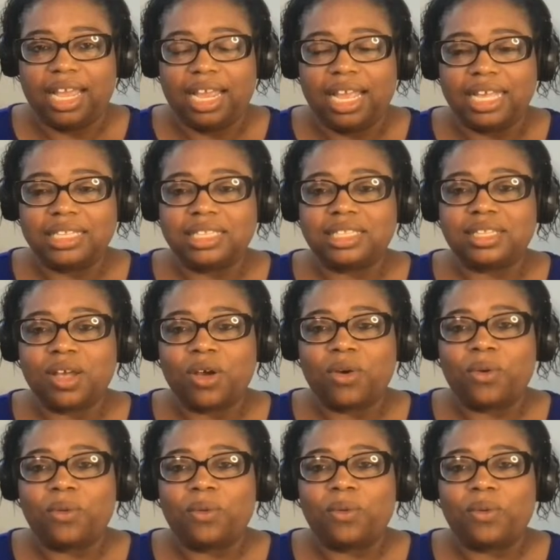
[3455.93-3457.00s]
And
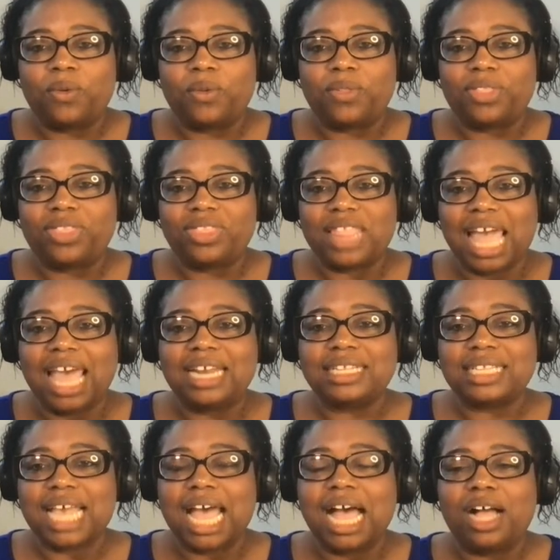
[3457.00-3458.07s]
so that
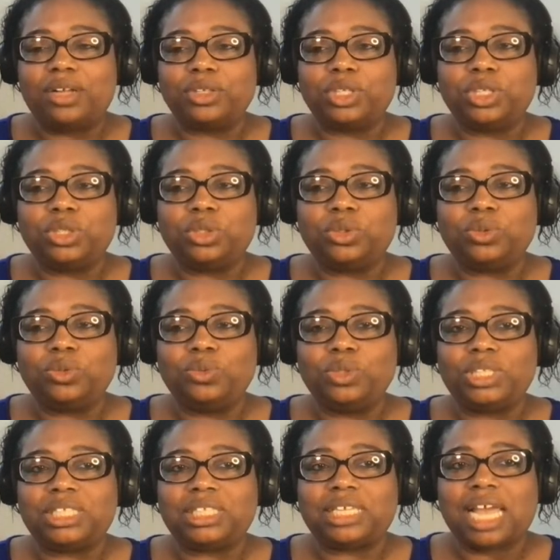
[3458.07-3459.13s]
is how you
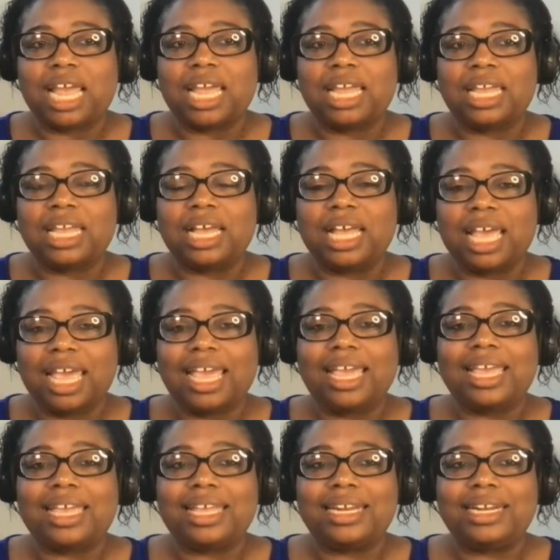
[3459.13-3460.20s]
stay
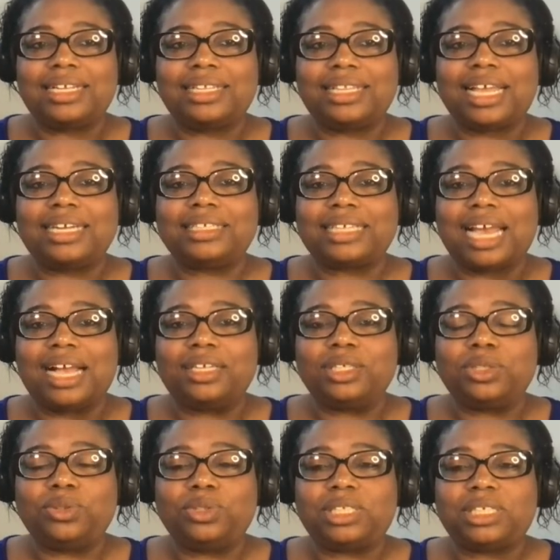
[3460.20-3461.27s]
ahead. That is how
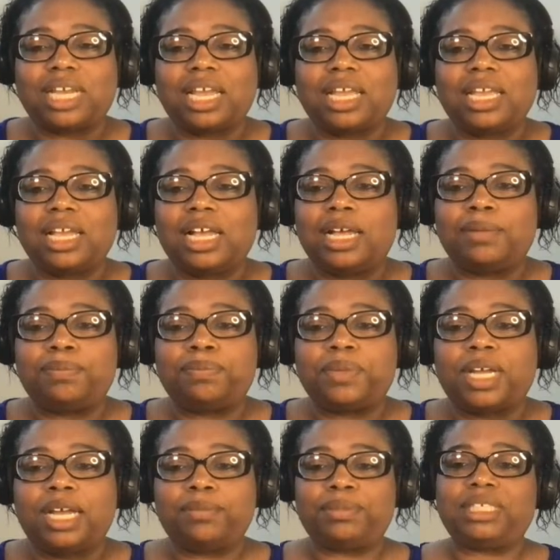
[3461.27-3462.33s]
you stay
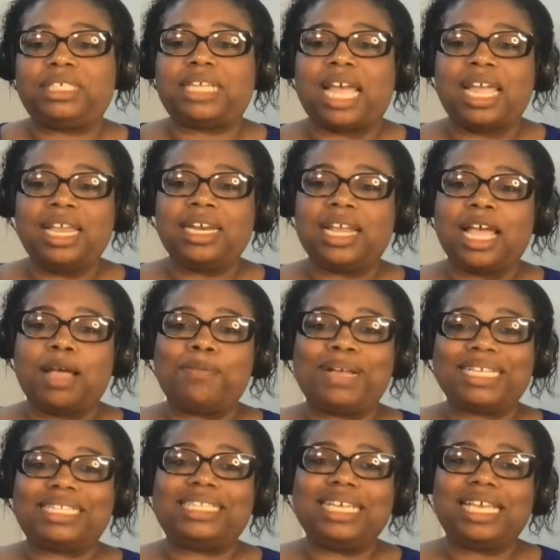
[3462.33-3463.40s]
up to date, by
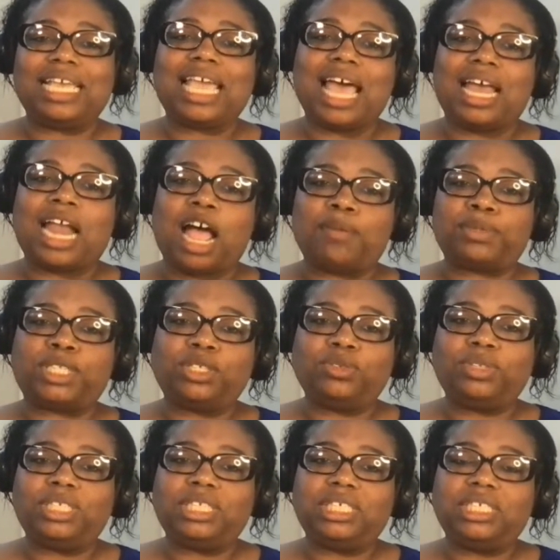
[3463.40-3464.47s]
seeking out
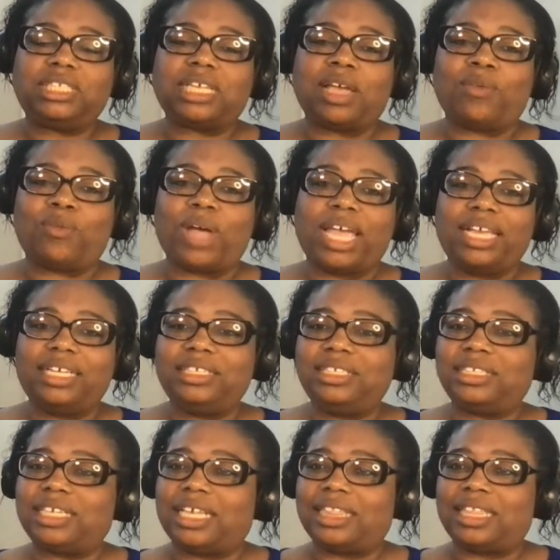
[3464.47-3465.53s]
opportunities and
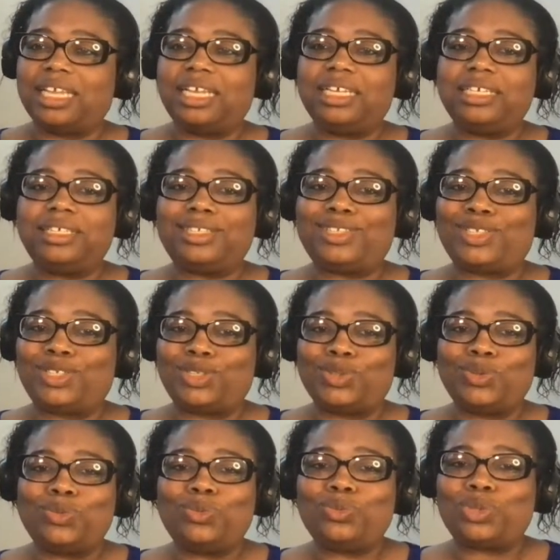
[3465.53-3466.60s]
ways and things to
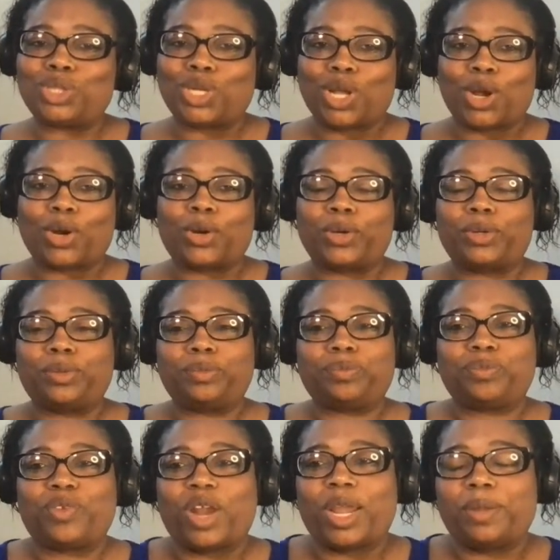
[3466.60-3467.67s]
do to learn,
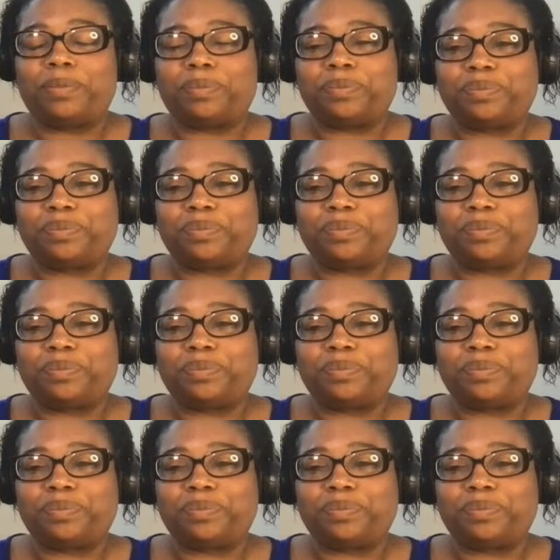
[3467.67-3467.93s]
right?